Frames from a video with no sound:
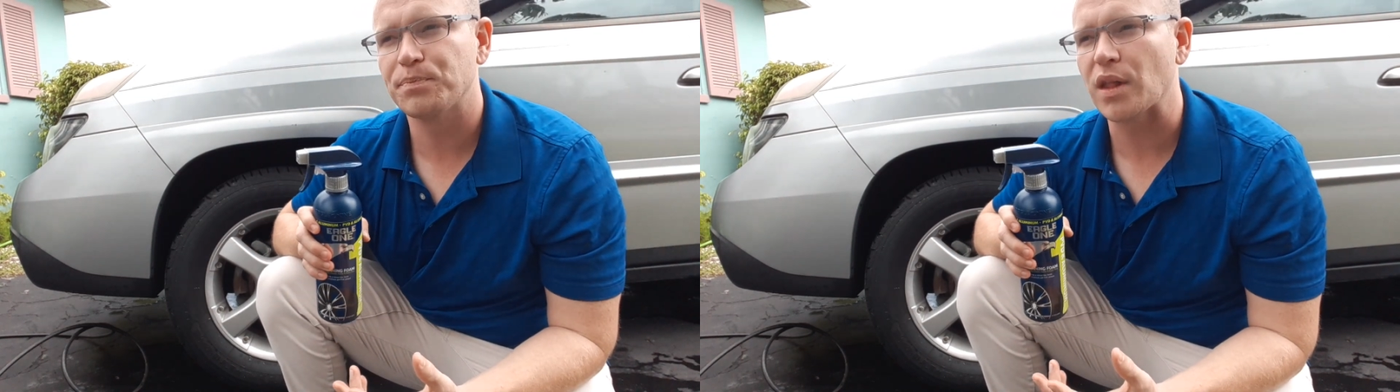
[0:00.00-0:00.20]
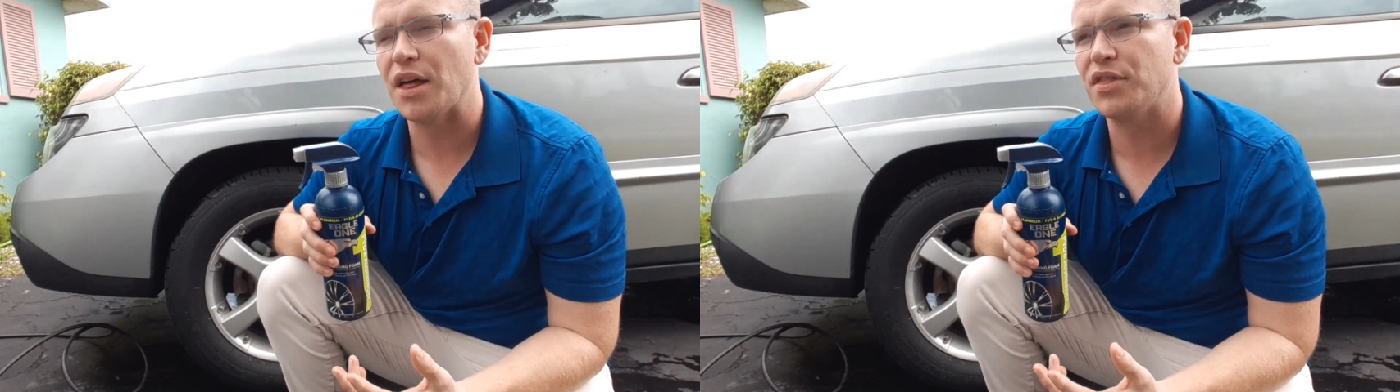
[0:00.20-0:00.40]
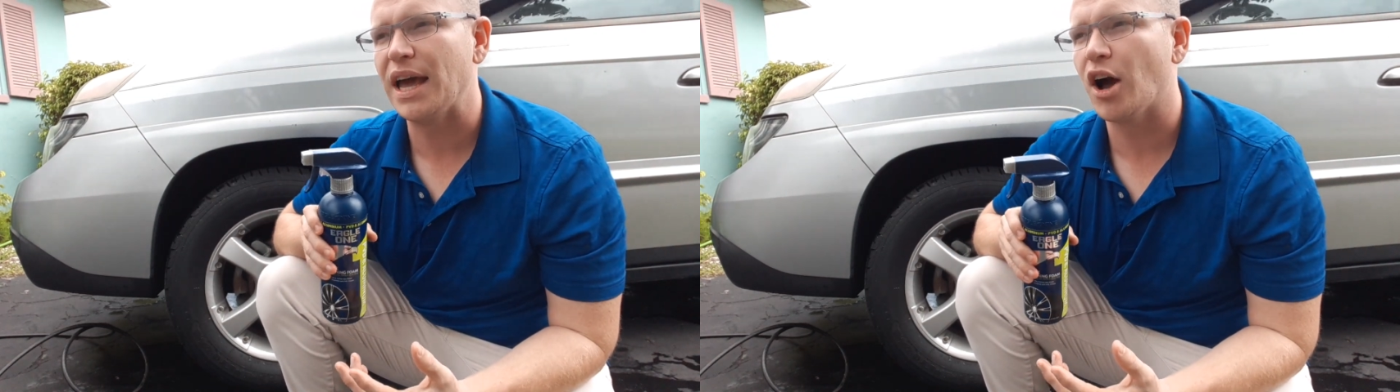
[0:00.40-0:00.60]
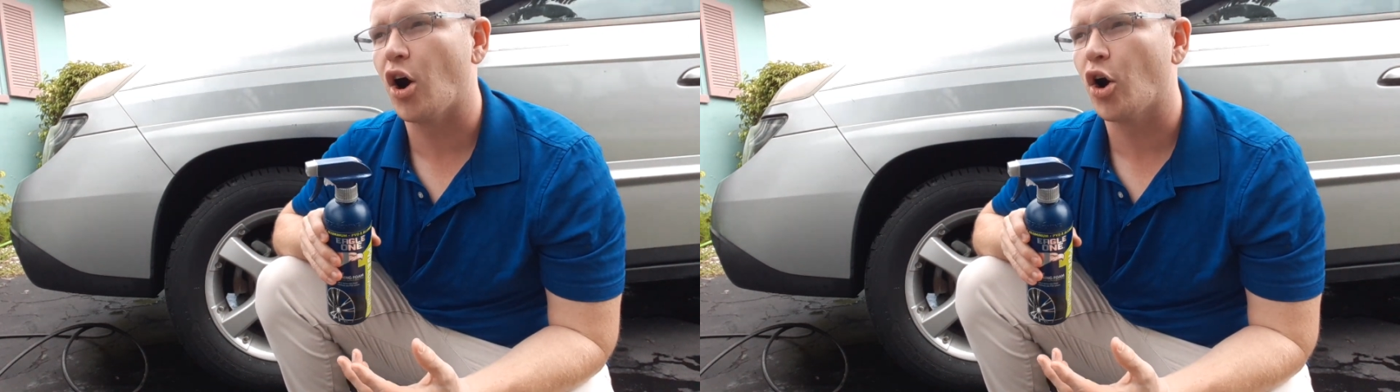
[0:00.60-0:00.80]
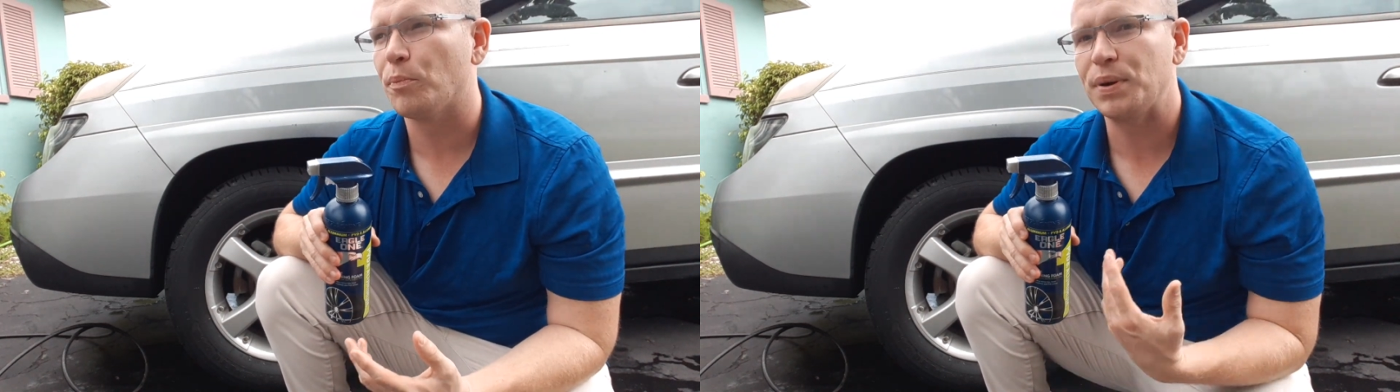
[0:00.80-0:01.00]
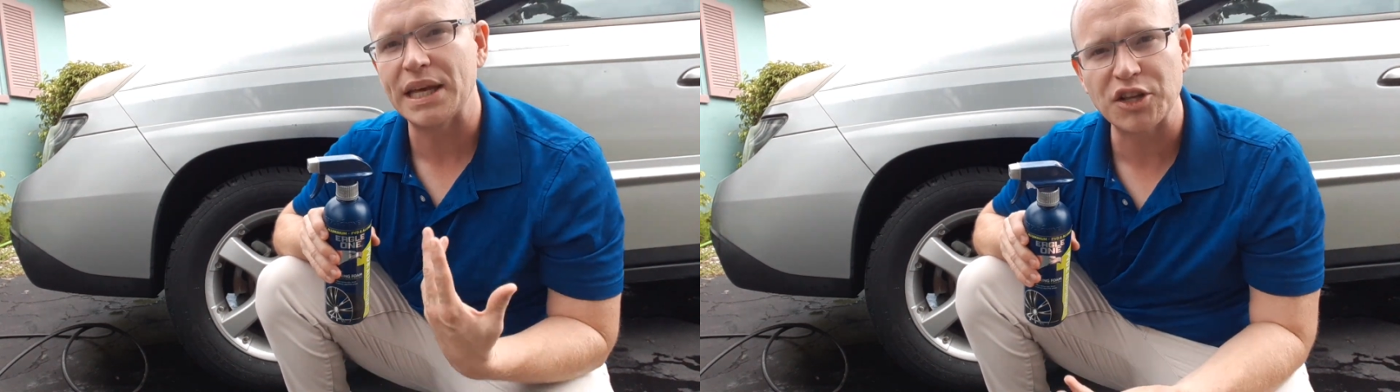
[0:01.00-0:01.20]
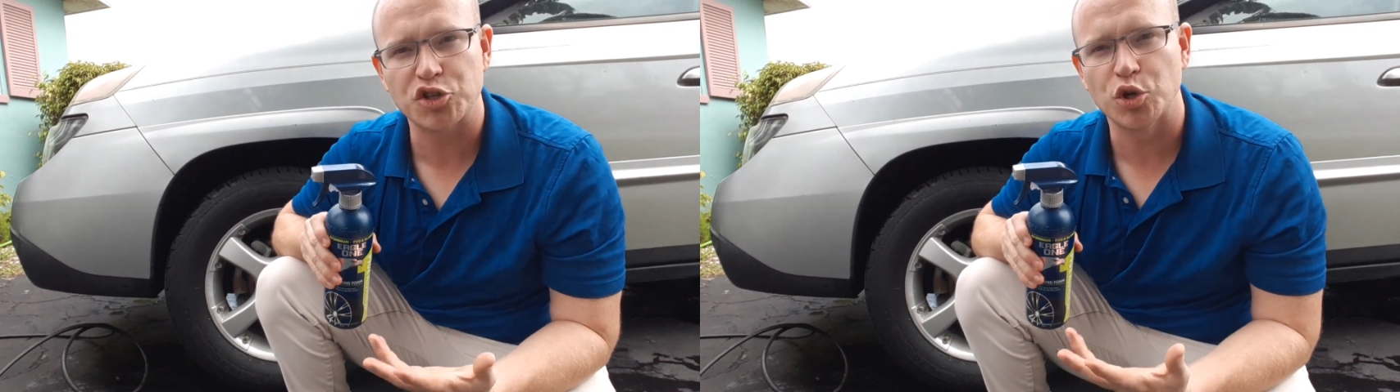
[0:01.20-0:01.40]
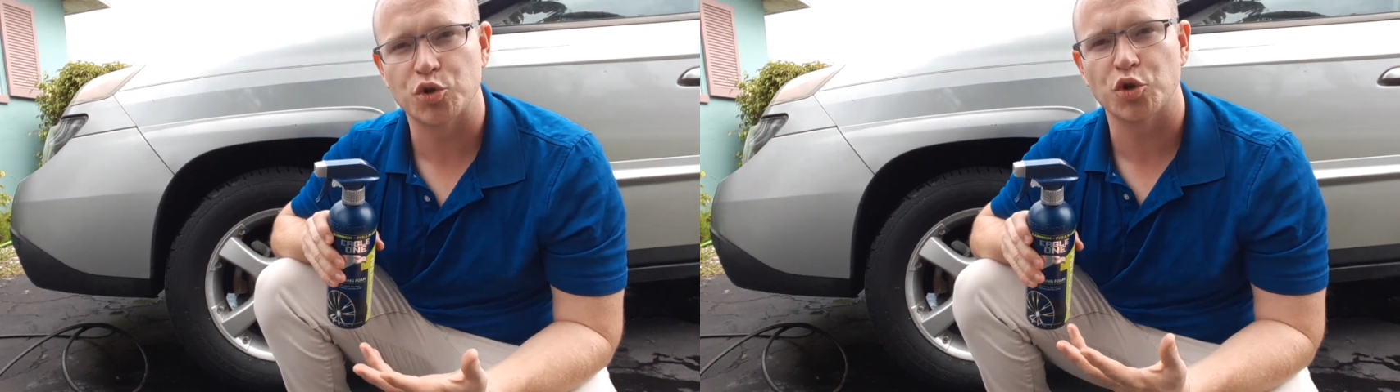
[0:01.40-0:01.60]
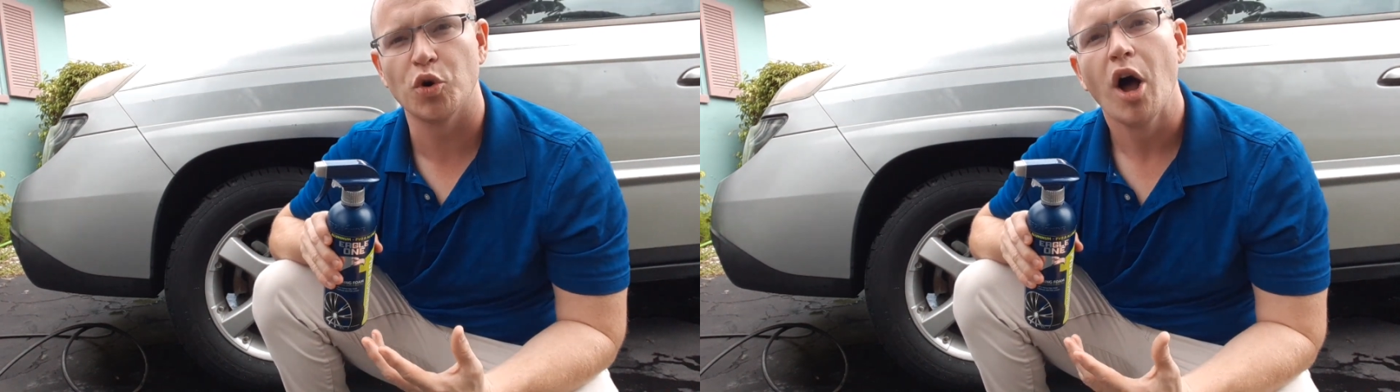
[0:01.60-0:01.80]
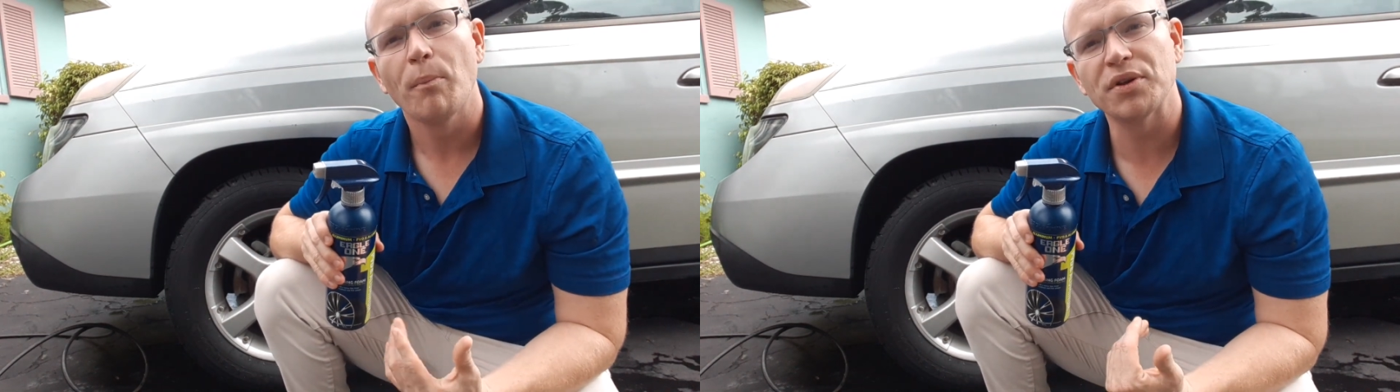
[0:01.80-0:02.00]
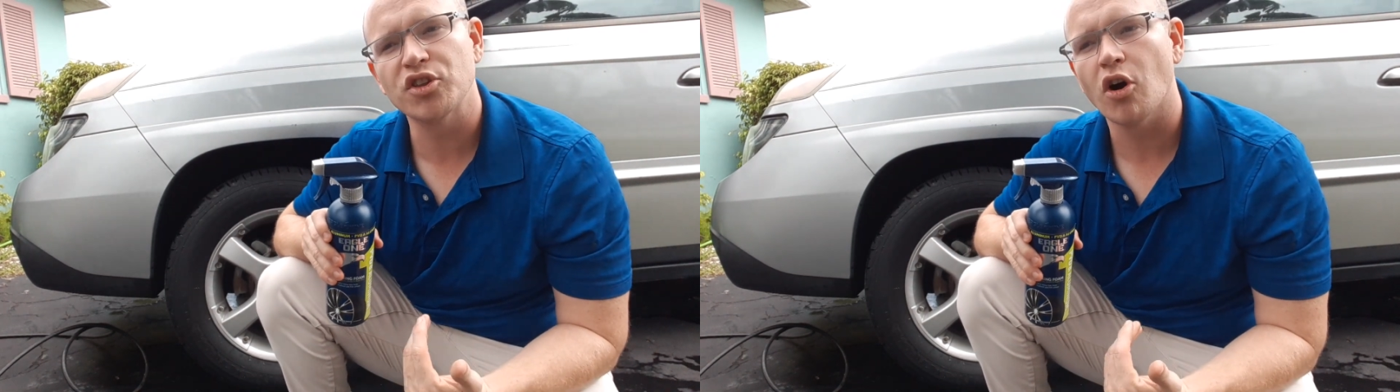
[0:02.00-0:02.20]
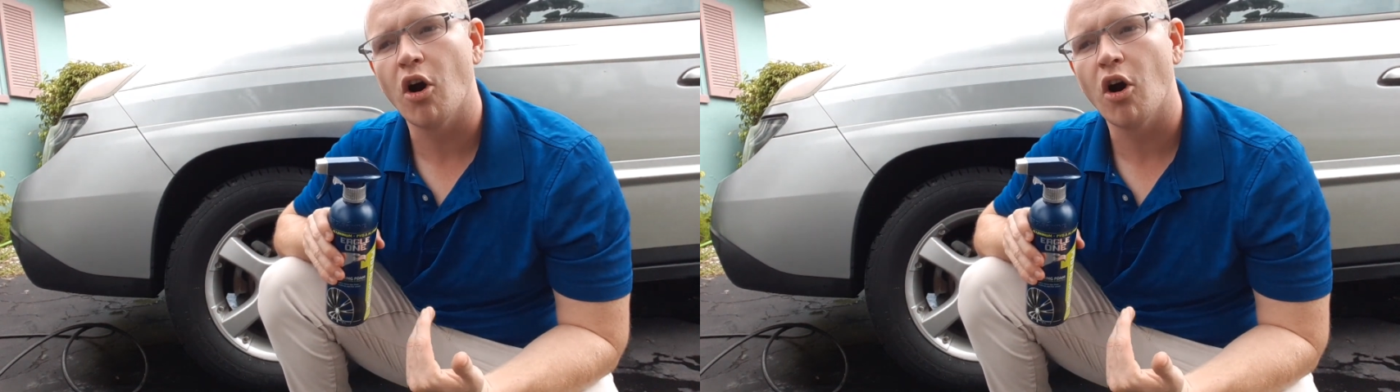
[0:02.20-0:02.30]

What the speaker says: they are pH neutral, but there